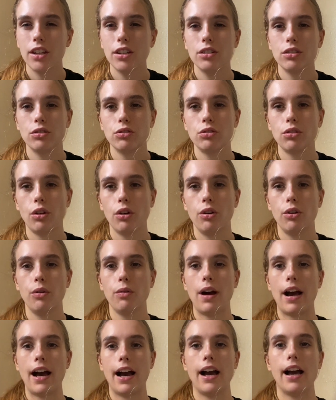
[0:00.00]
So
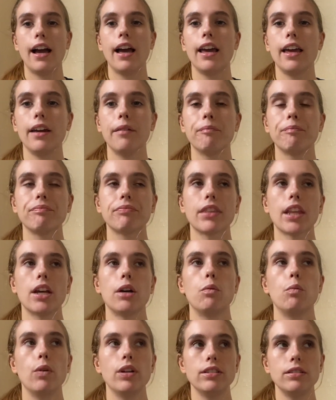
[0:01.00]
I
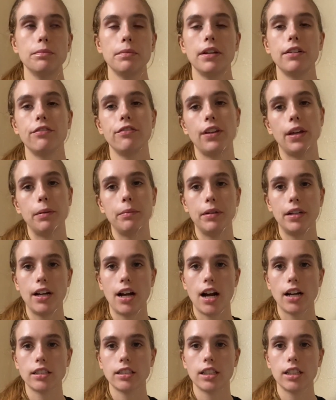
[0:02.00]
went to my family
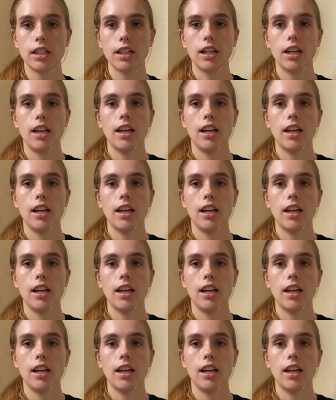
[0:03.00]
doctor